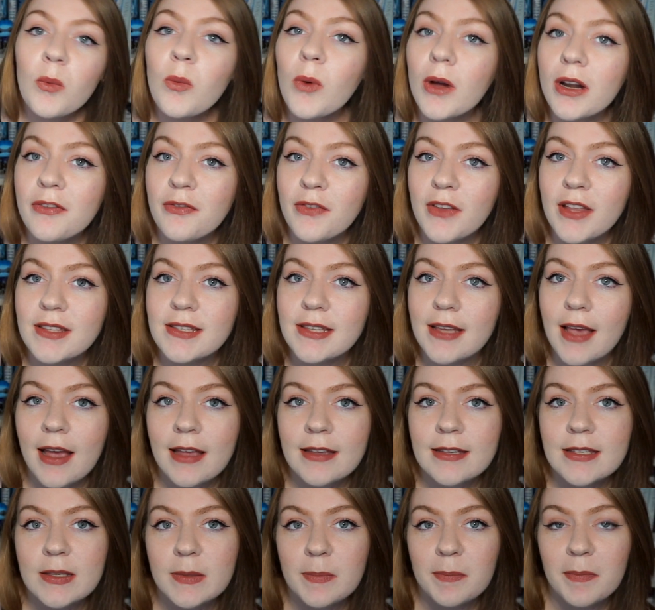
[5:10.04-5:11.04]
What If It's
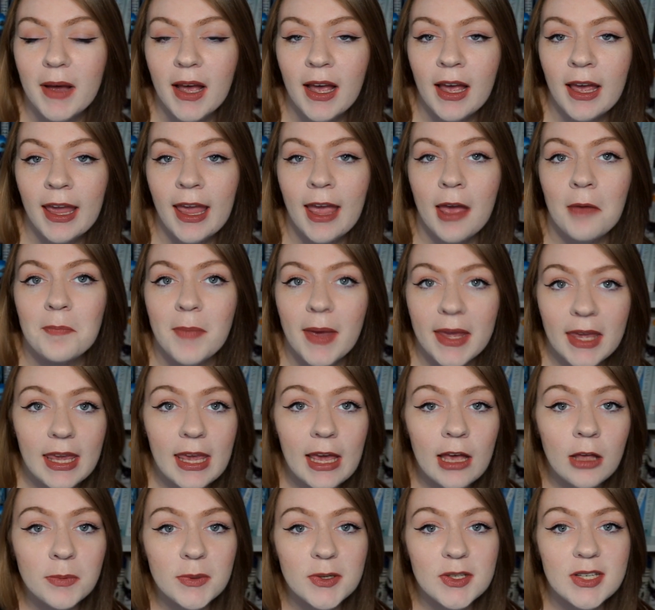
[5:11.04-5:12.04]
Us by Becky
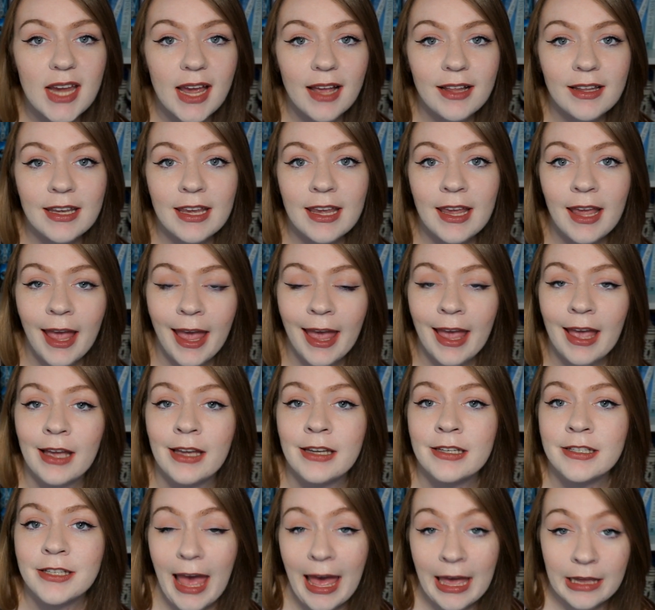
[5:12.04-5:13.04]
Albertalli
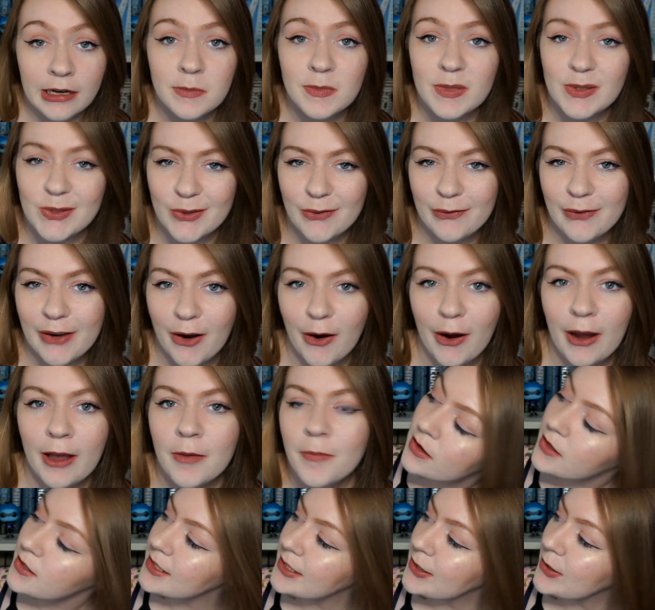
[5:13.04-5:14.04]
and Adam
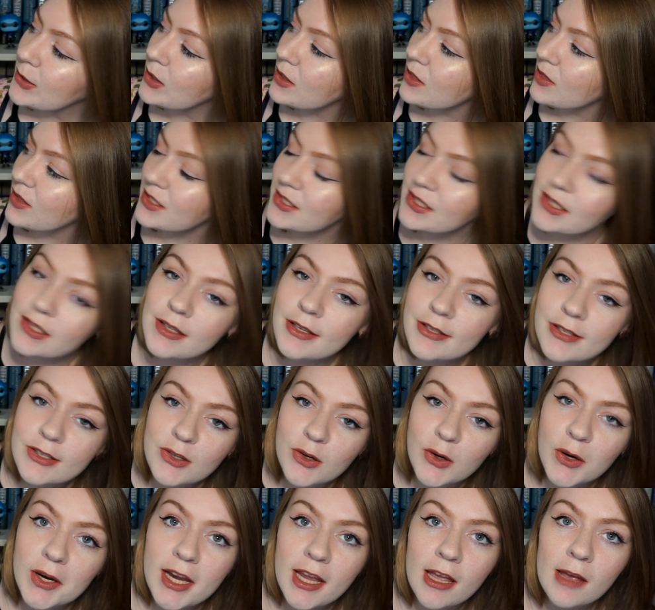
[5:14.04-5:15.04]
Silvera. So this is a
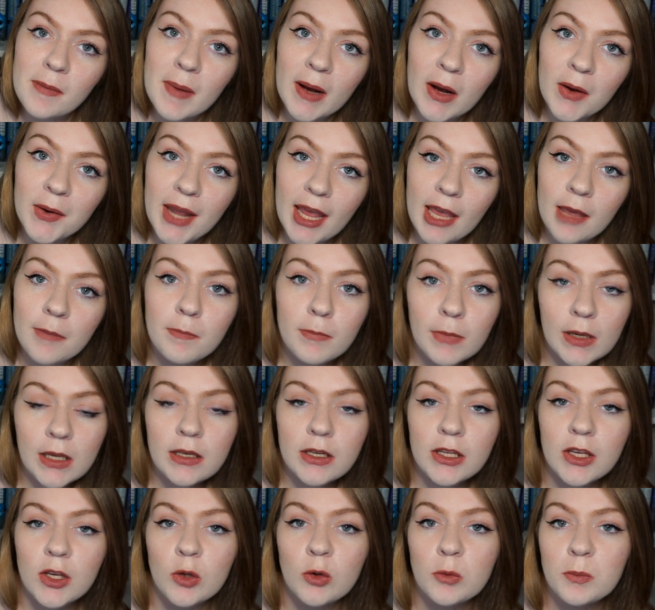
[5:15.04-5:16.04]
story about a
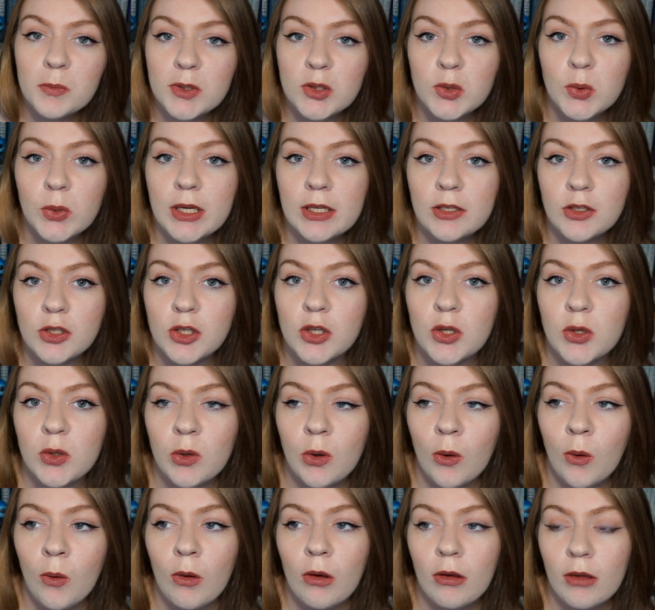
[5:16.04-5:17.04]
meet cute between
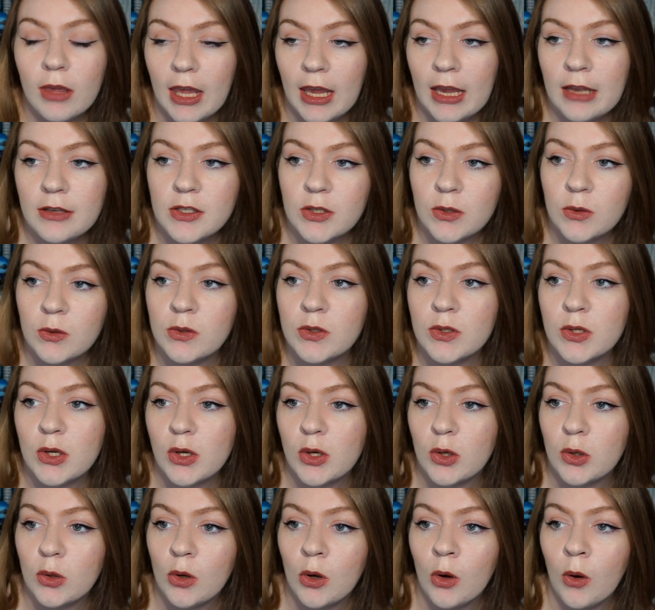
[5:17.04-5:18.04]
two gay dudes
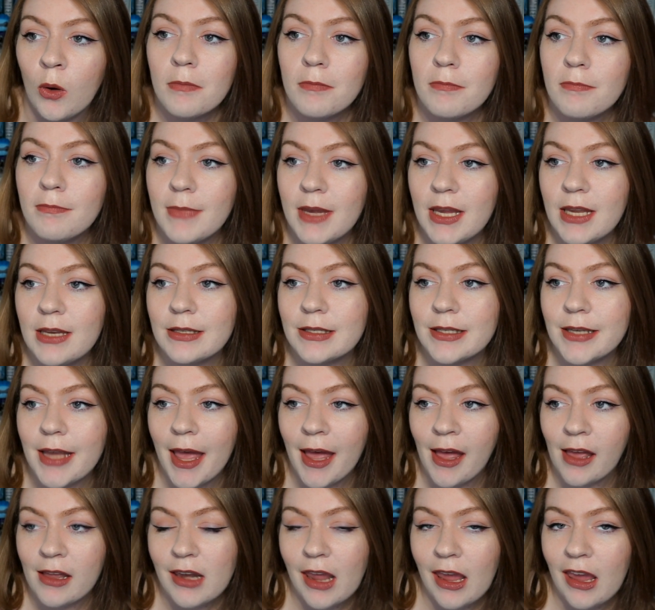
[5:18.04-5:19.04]
who meet
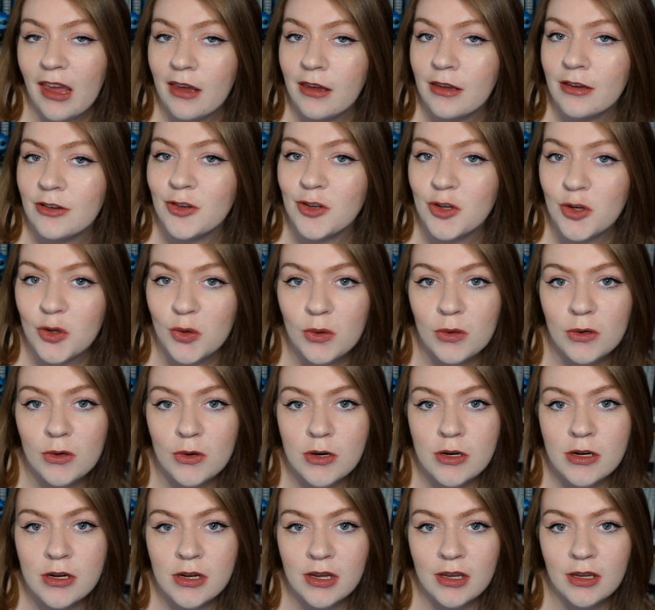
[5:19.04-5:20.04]
at a New
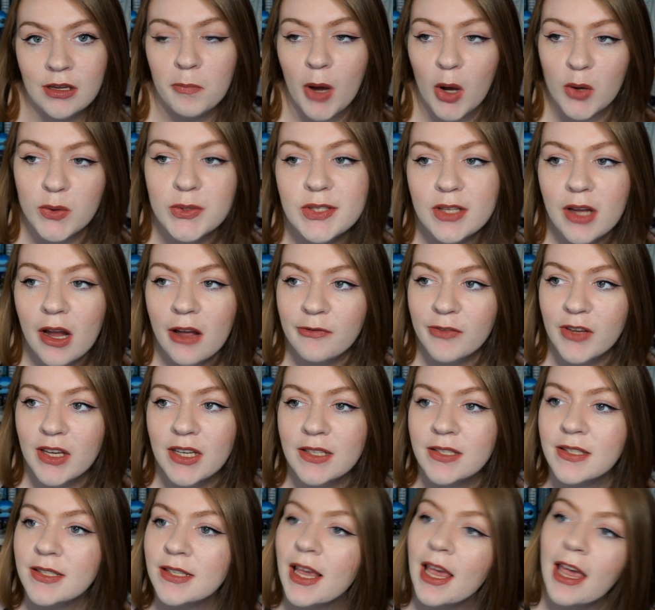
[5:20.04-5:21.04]
York post
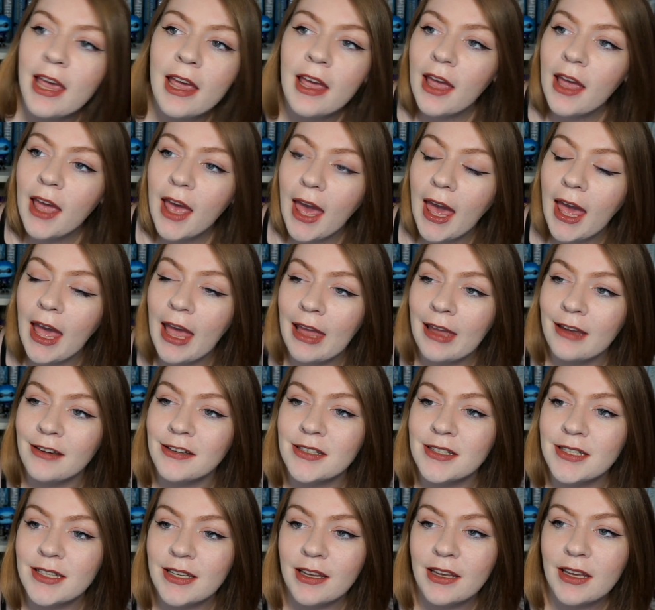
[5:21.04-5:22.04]
office
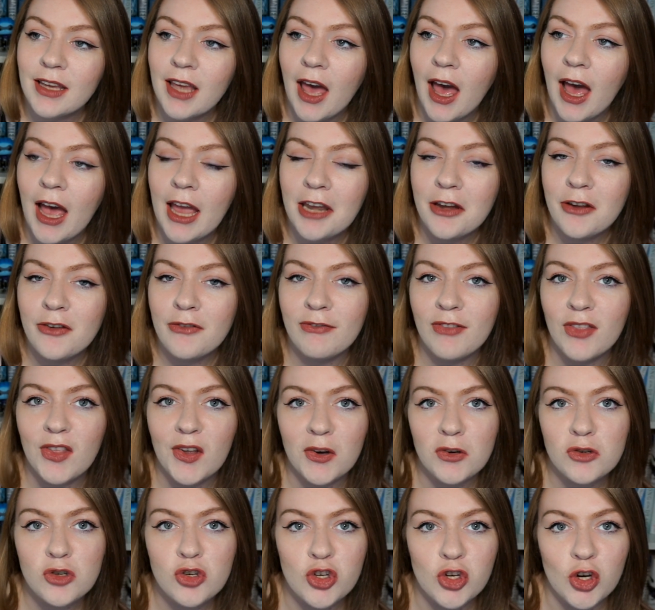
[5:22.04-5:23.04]
and kind of
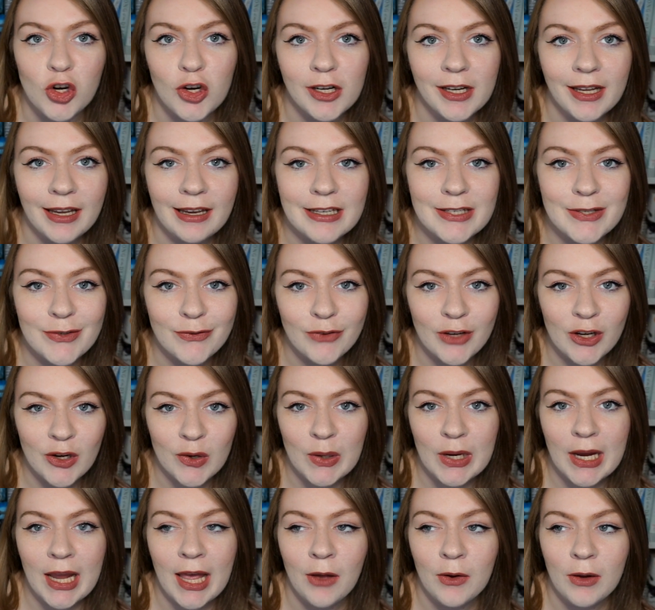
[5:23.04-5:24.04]
their journey to
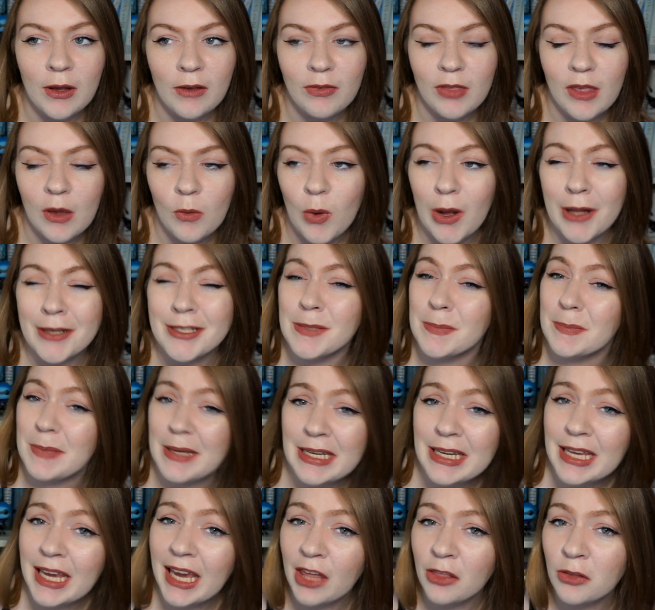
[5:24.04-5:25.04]
figuring out if they want to be
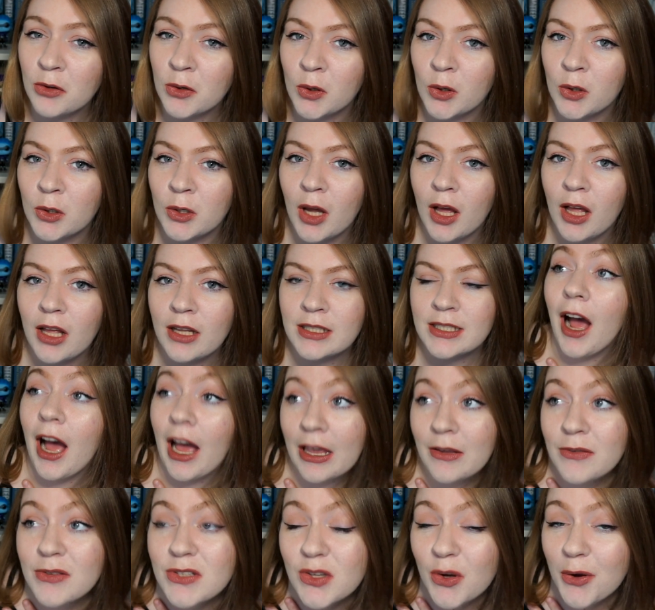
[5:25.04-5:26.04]
together or not.
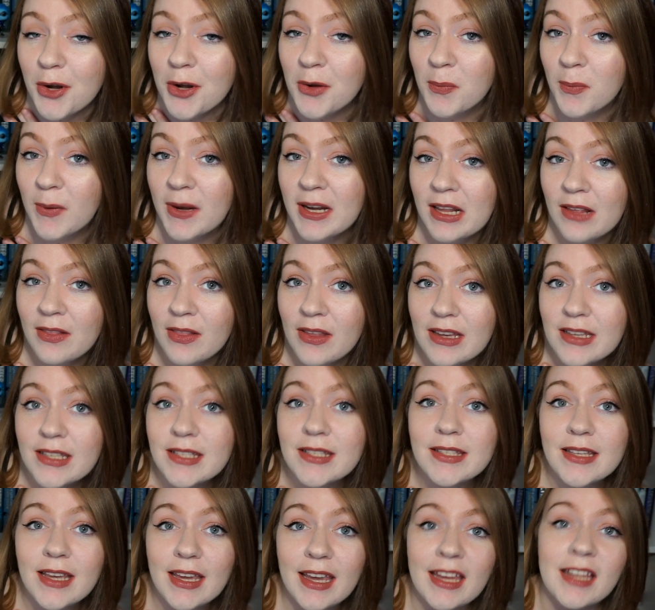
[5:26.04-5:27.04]
I've started reading this.